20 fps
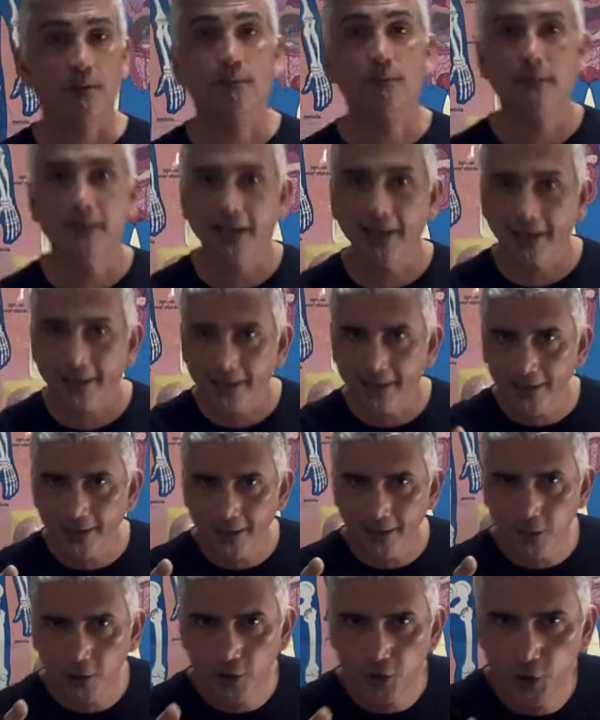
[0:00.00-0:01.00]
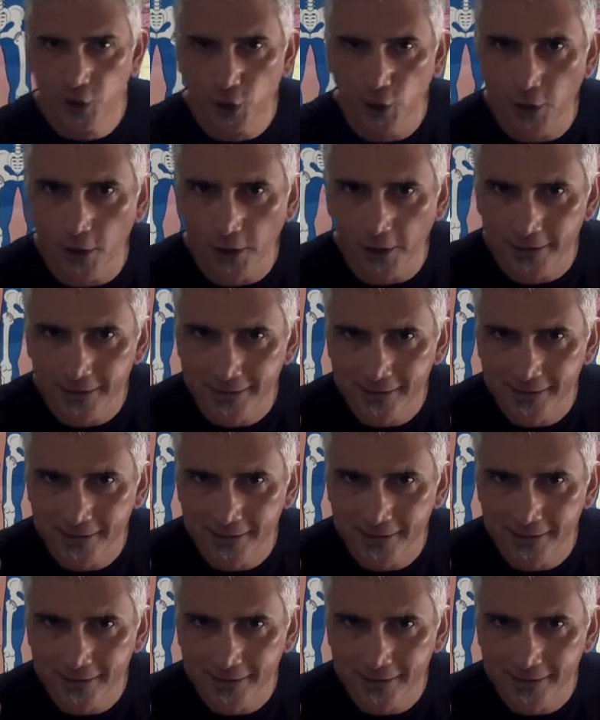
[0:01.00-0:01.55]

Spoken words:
make it a good